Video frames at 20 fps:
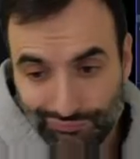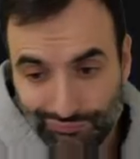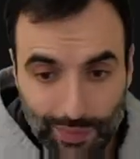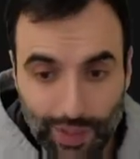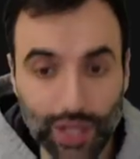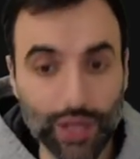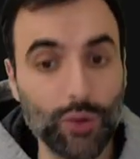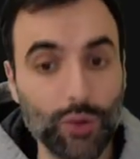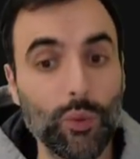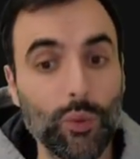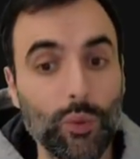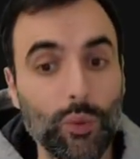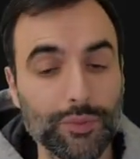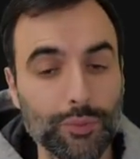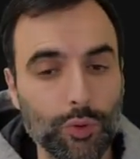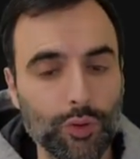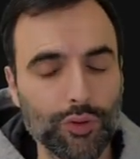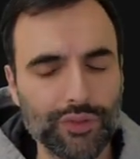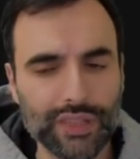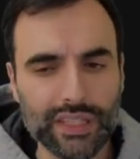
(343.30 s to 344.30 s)
not a wise
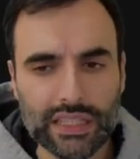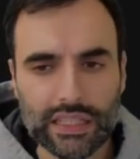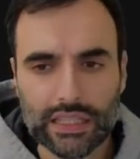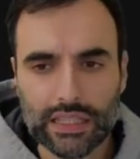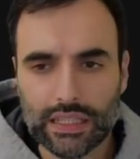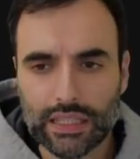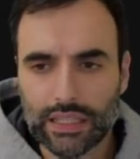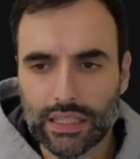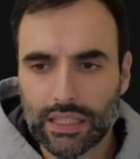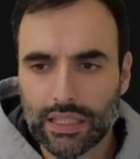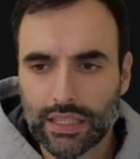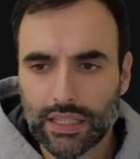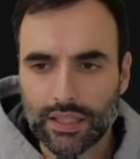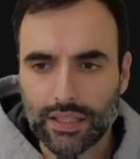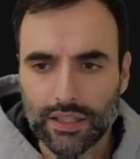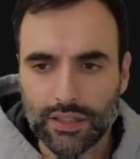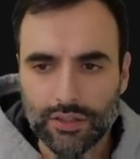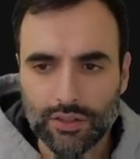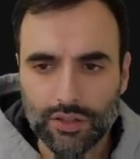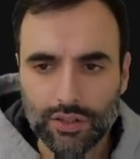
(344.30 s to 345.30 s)
move.
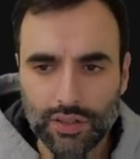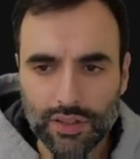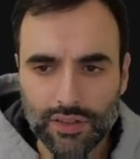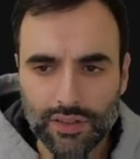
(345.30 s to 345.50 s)
So you